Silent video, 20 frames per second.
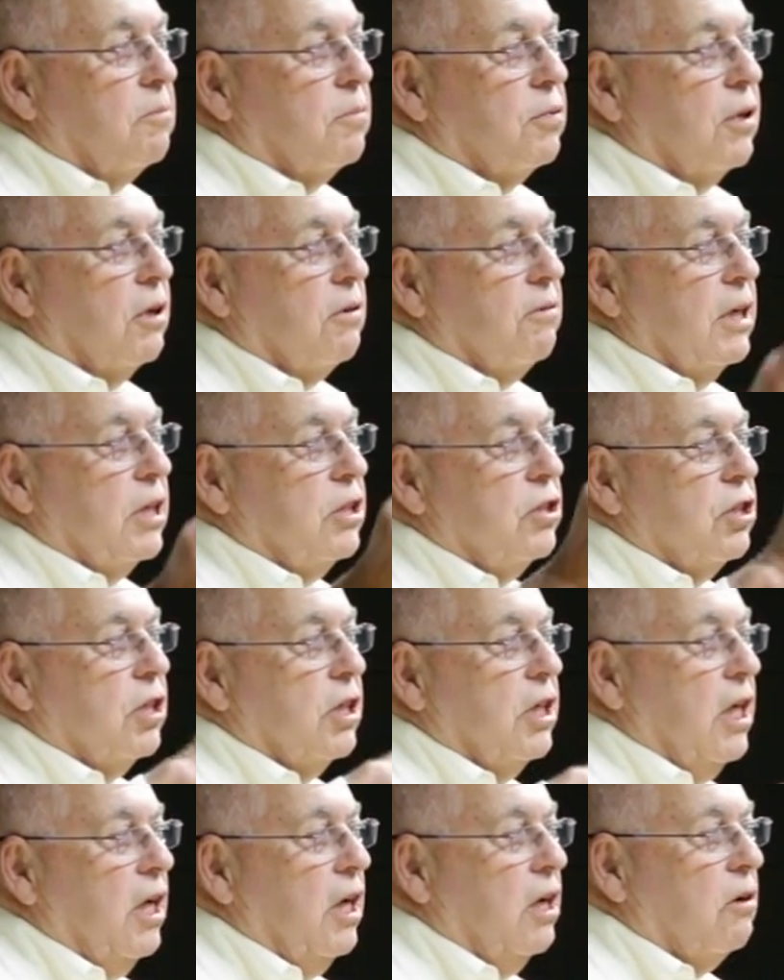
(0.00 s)
Pro
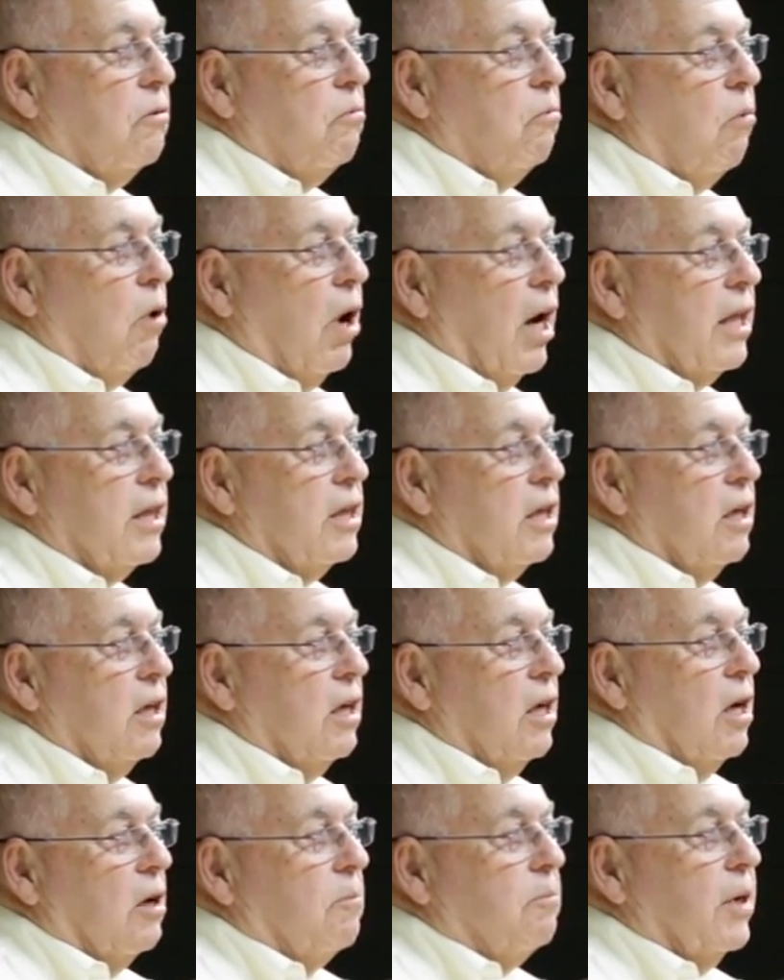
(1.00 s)
Engineer won
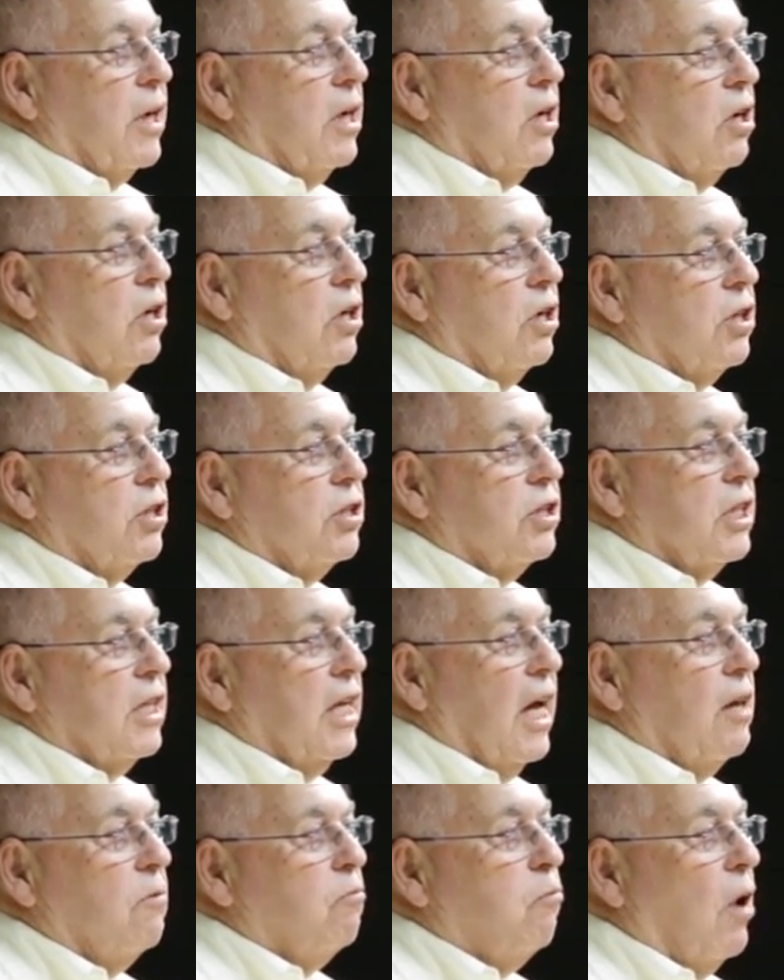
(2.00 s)
because
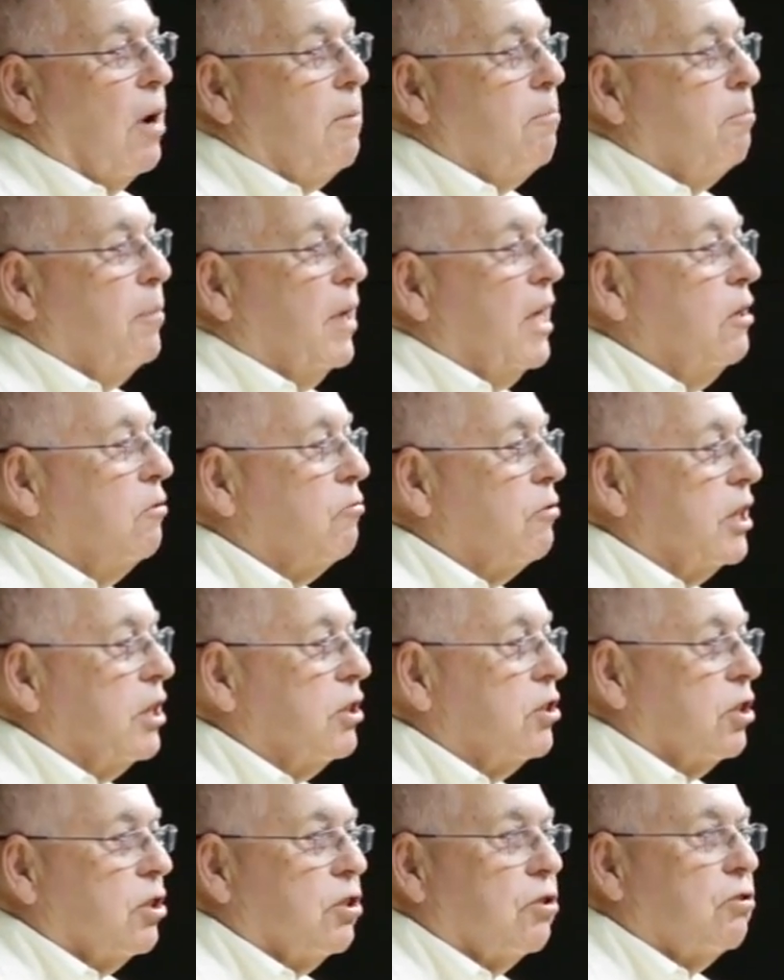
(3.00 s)
it had one big
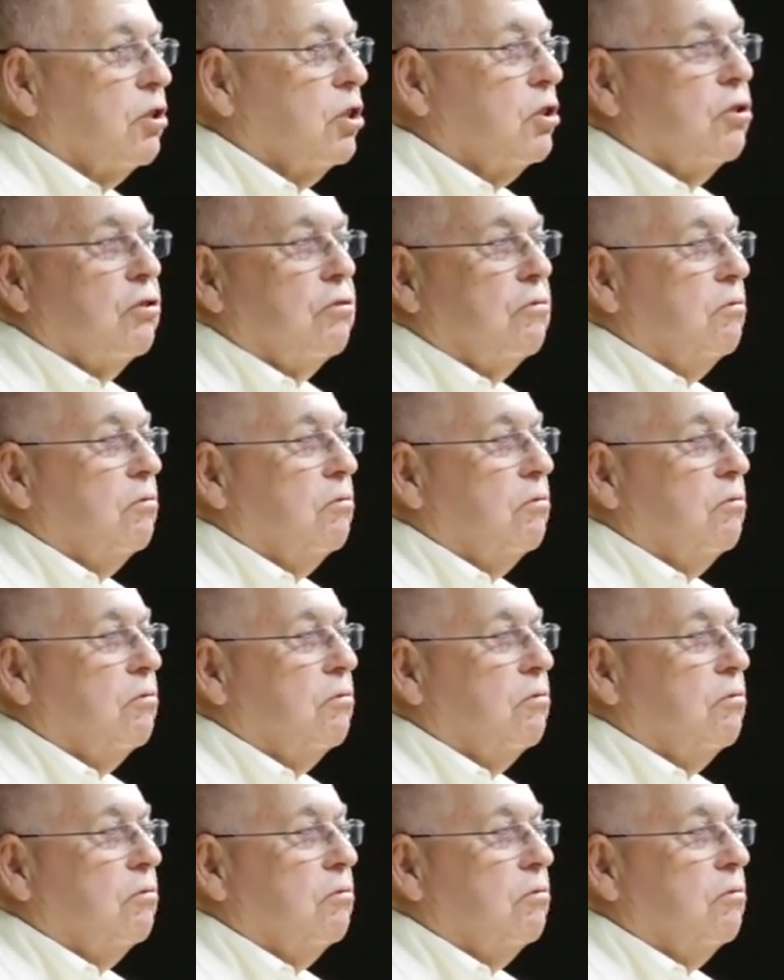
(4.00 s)
reason. You could